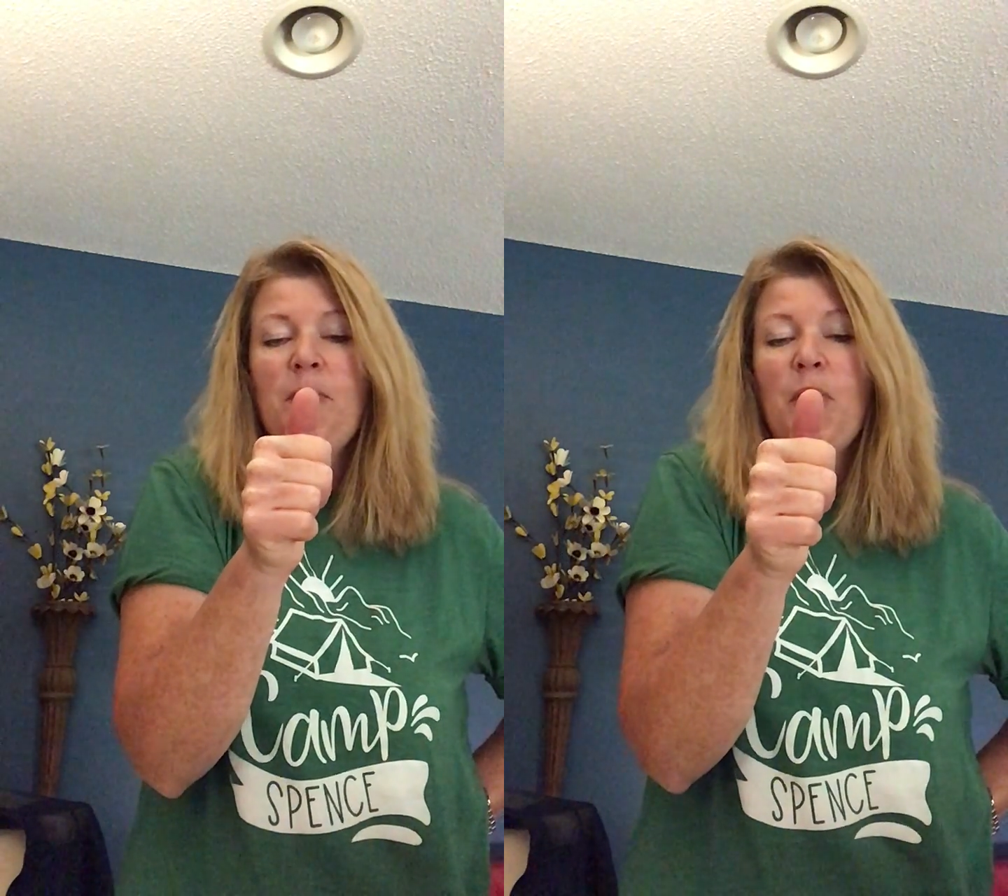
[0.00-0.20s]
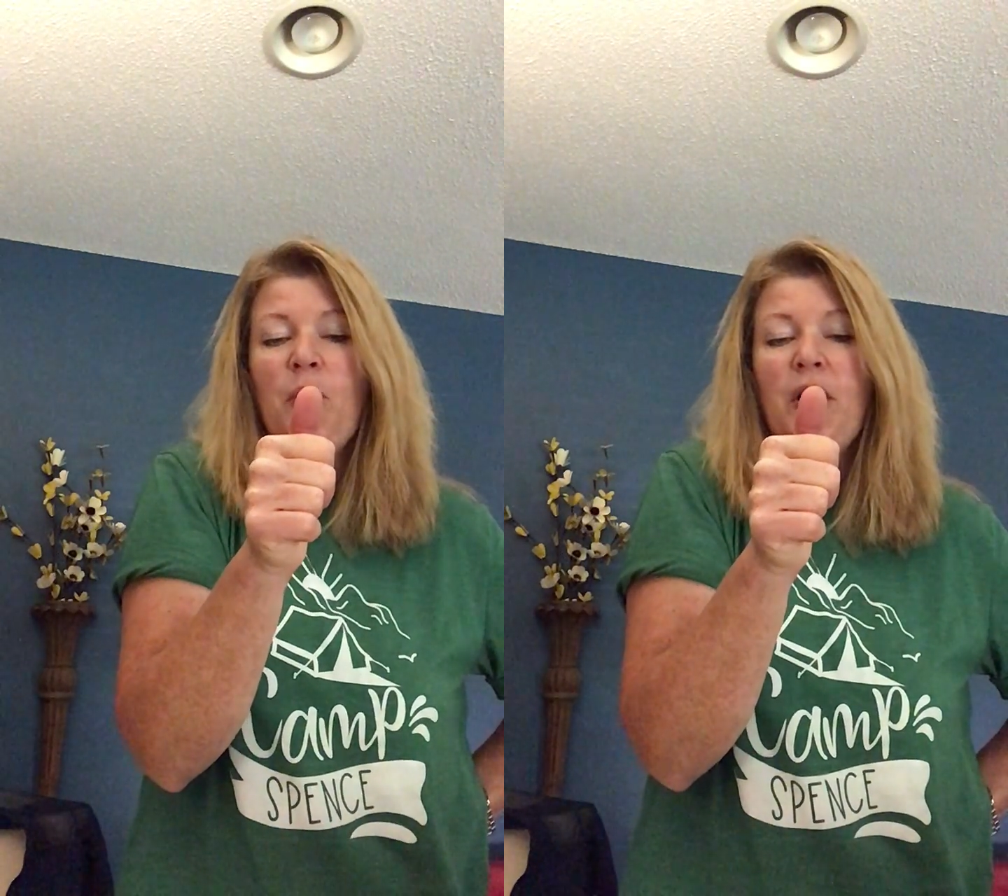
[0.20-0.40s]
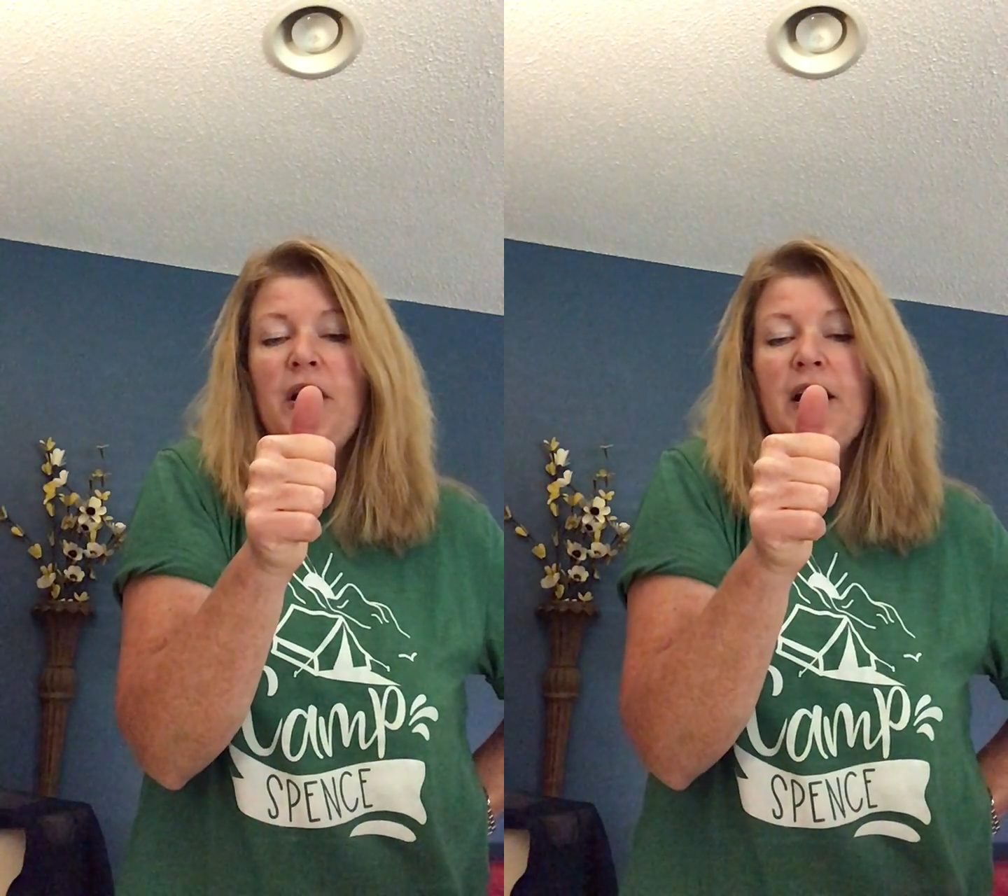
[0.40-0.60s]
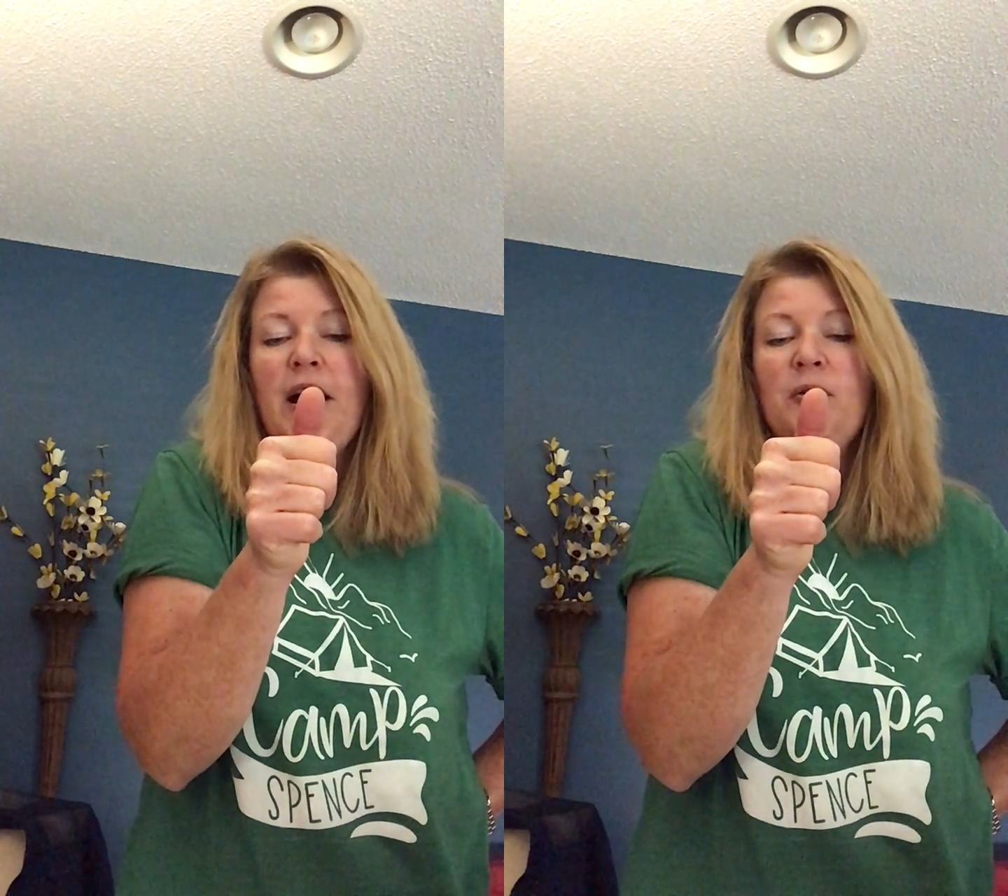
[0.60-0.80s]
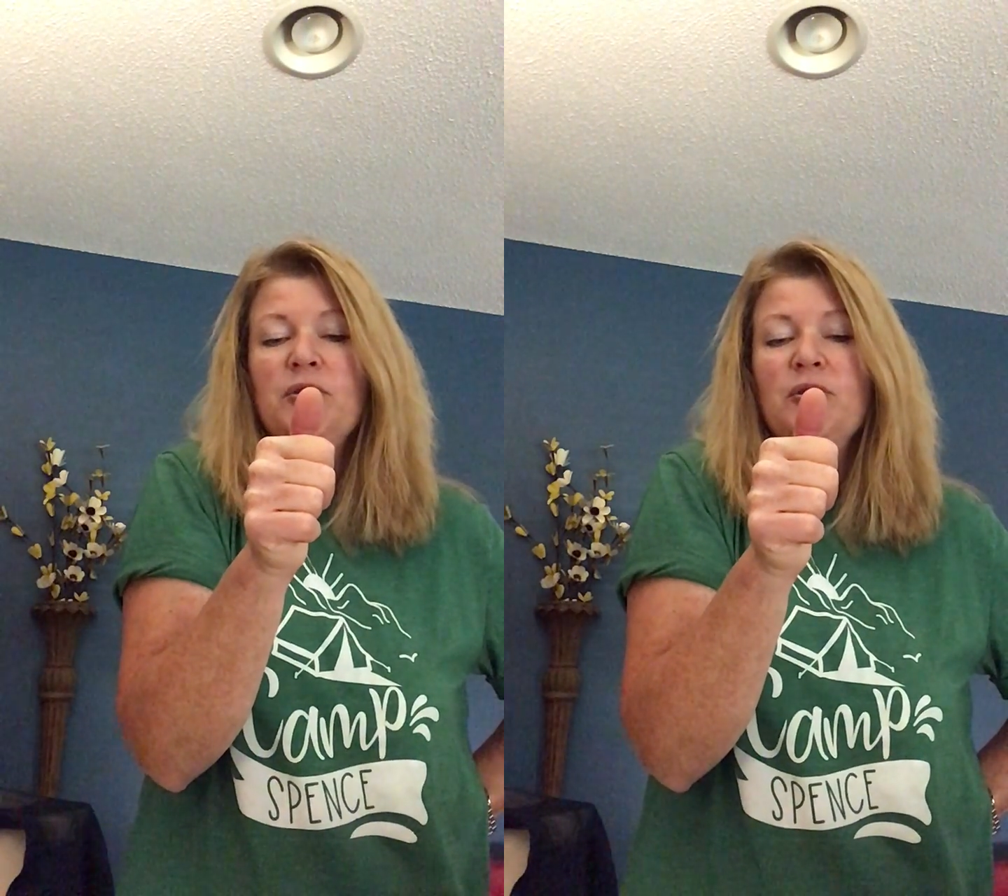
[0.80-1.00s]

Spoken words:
and we're going to count